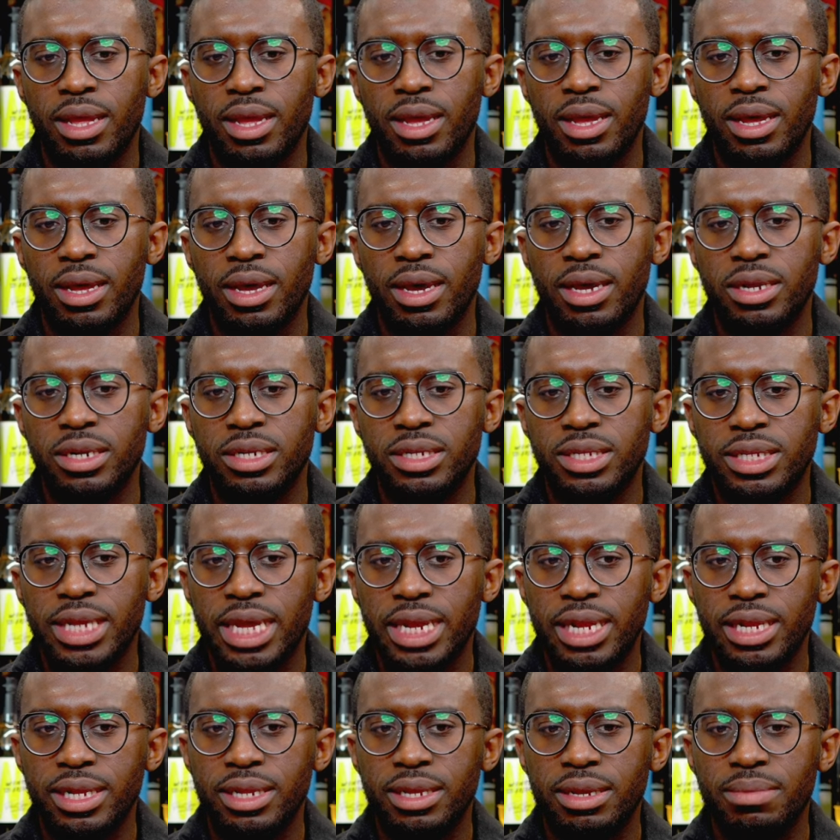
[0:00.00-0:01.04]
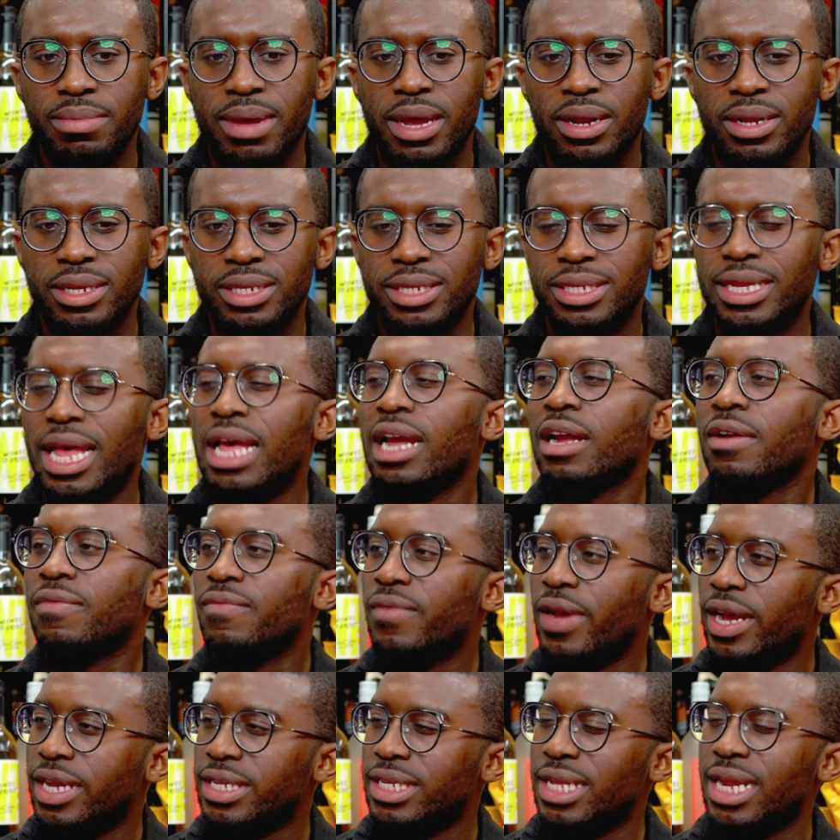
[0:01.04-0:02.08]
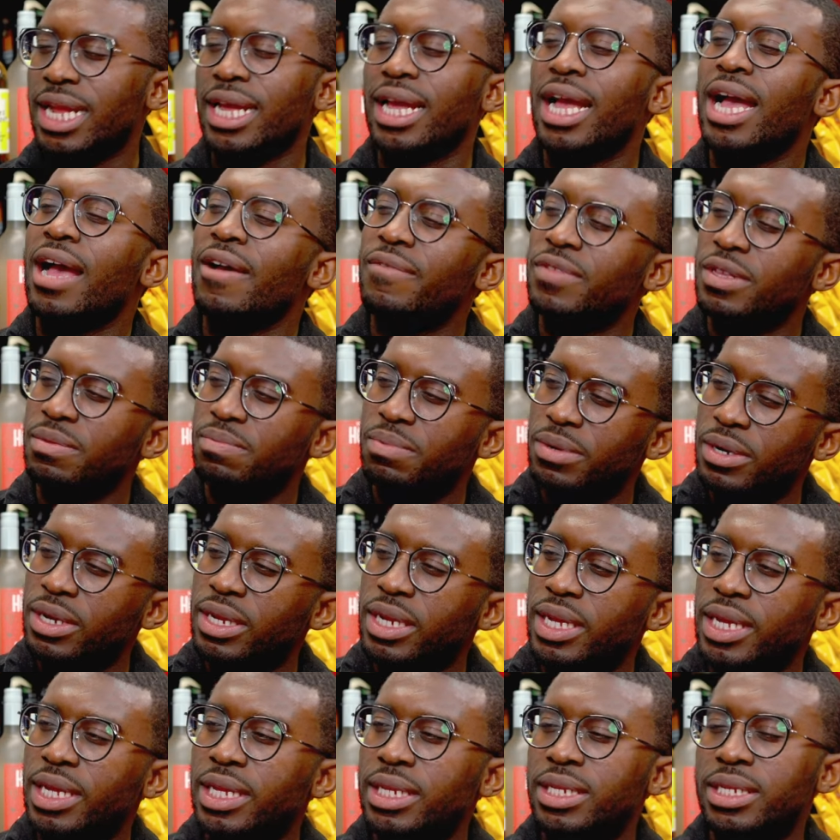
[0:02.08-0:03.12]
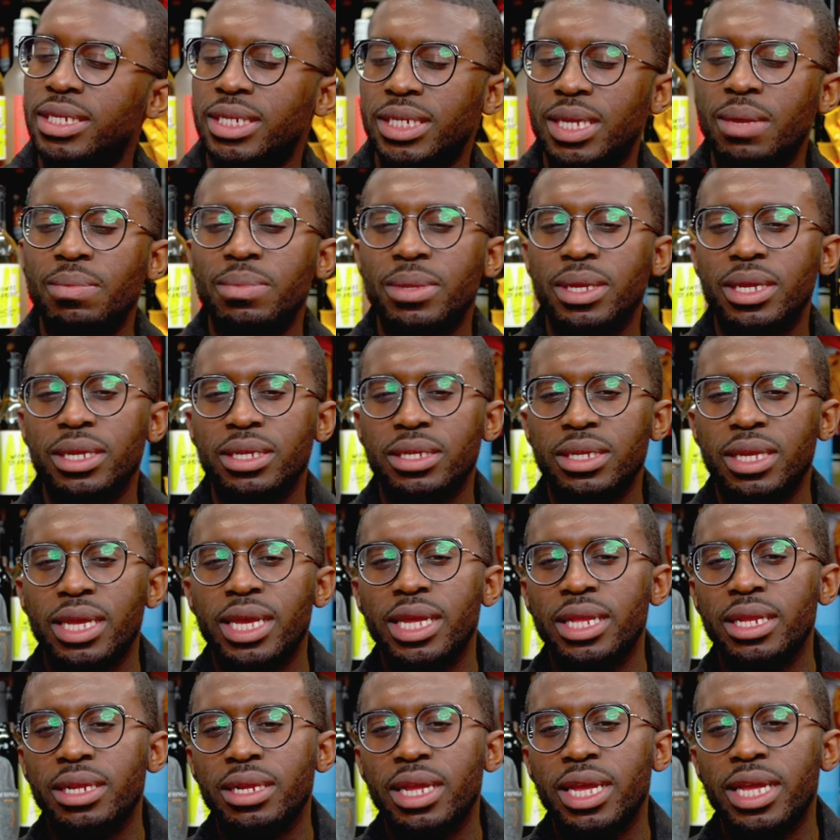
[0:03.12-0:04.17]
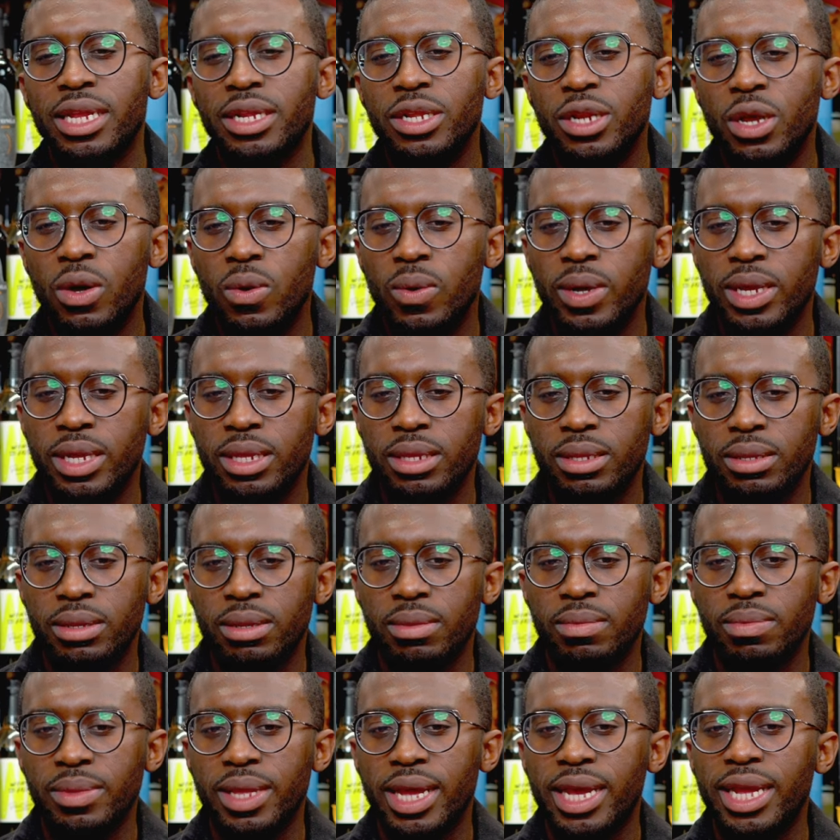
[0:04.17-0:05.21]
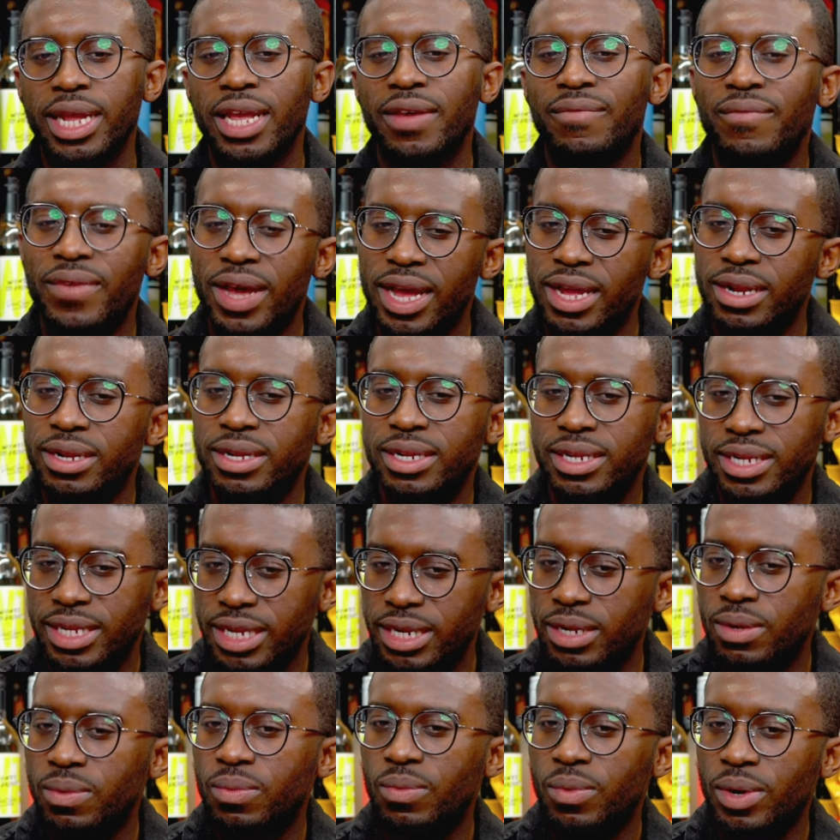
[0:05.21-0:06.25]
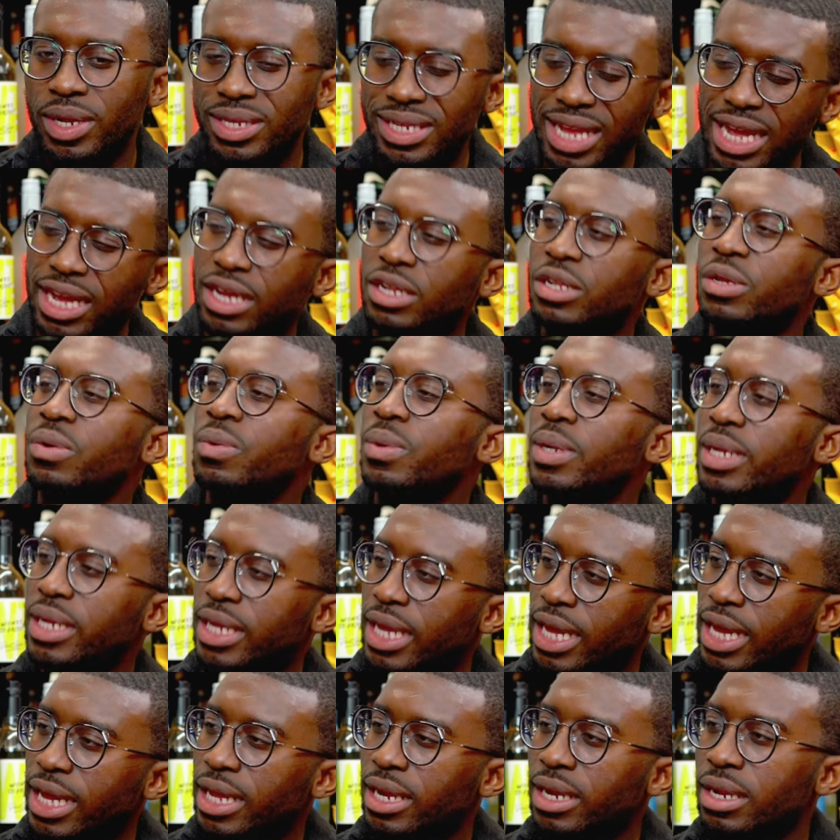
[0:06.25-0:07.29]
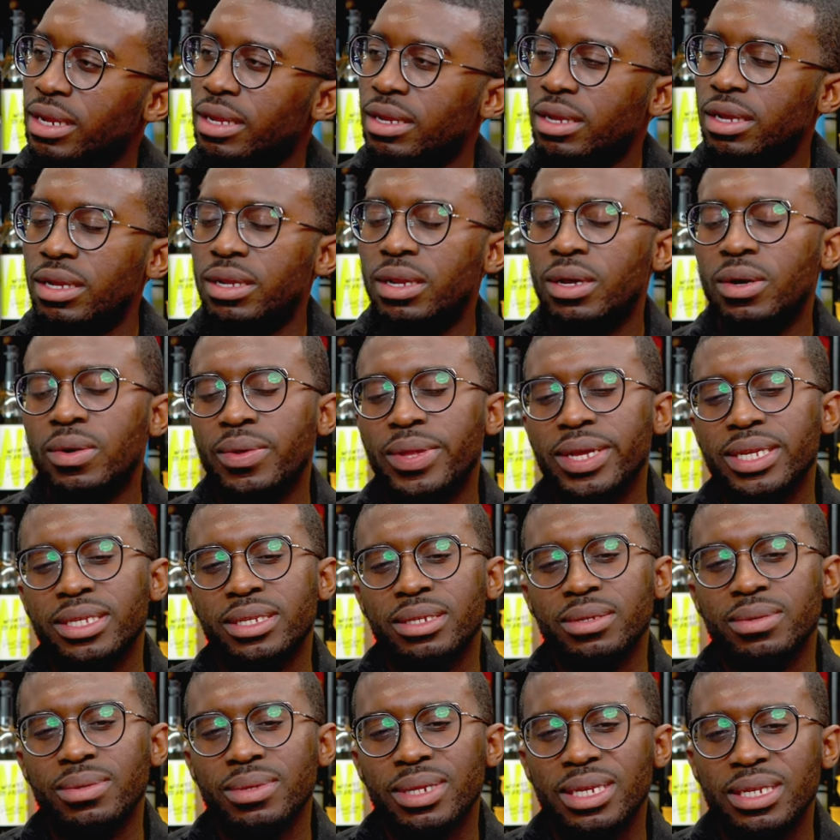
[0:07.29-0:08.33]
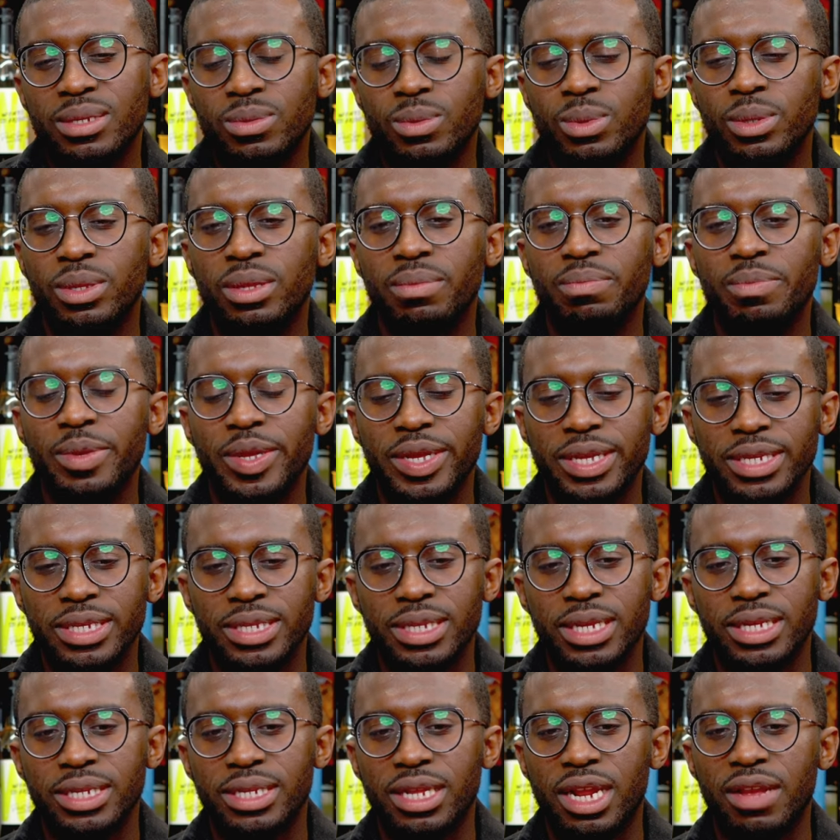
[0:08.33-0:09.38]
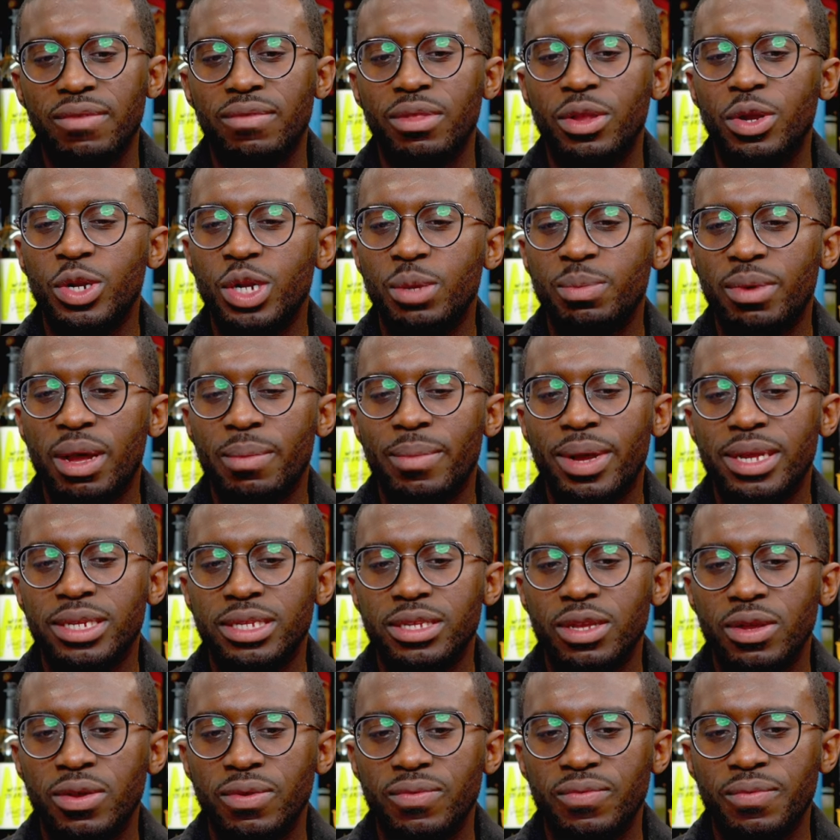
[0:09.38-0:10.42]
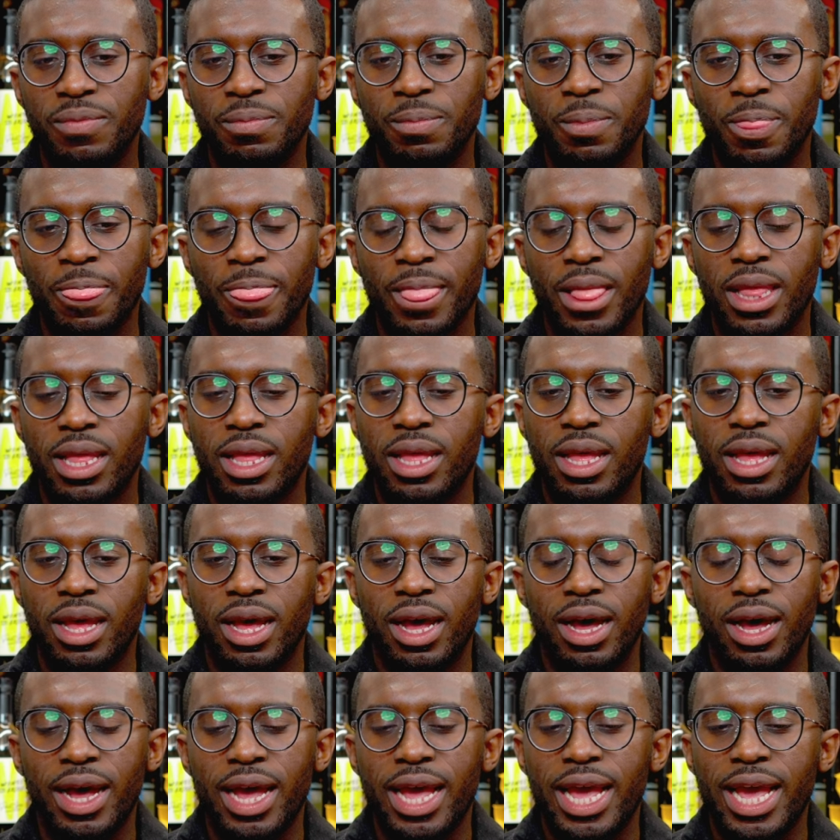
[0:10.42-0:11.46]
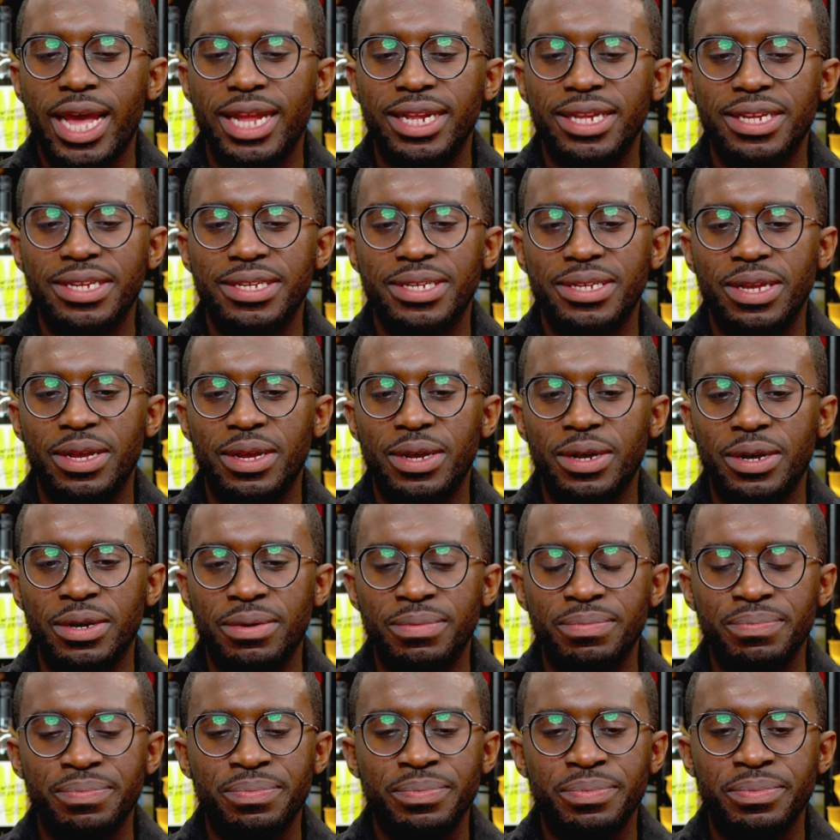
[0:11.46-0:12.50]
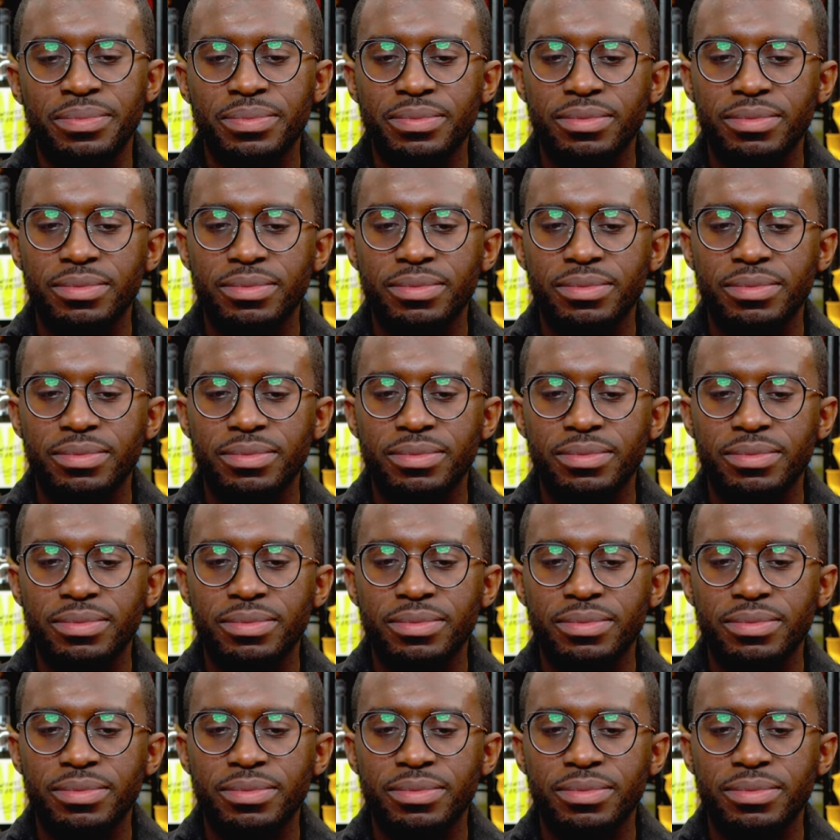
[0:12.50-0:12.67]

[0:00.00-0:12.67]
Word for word: uh, understanding the amount of sacrifice that I have to put into something, and and knowing that if I did it once, I can do it again. You know, that's that's one of the biggest things that I've learned about myself. I had this um, mm.